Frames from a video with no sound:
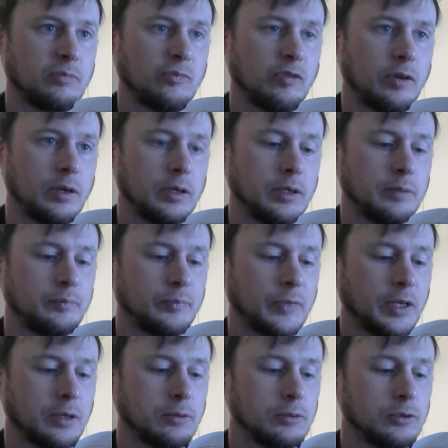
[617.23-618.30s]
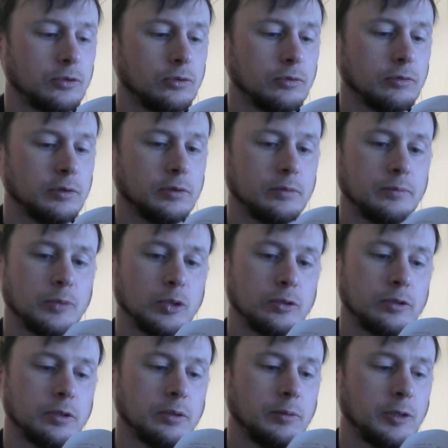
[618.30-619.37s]
fairly equatorial,
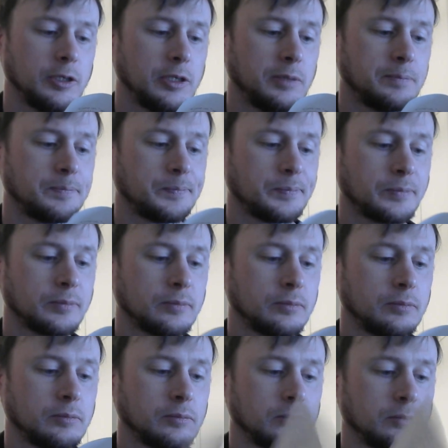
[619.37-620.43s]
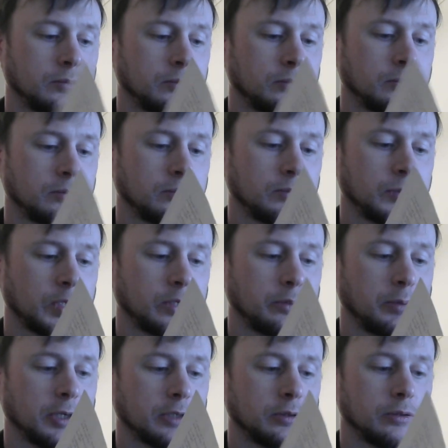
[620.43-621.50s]
most of them, are they?
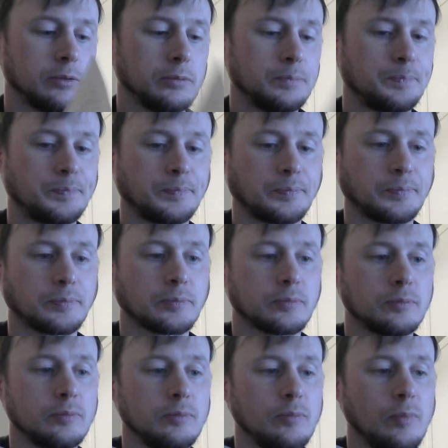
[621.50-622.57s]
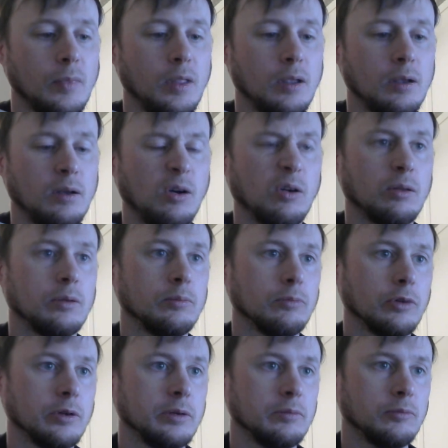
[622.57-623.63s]
Expect so. Hotter than
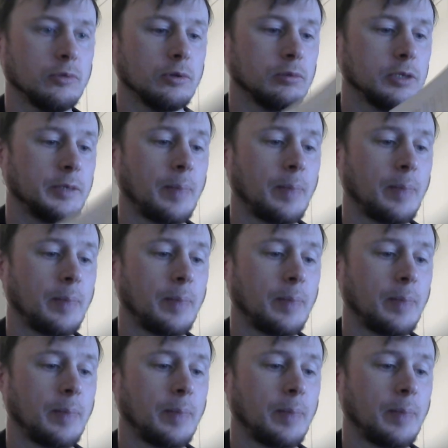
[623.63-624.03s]
Britain, probably.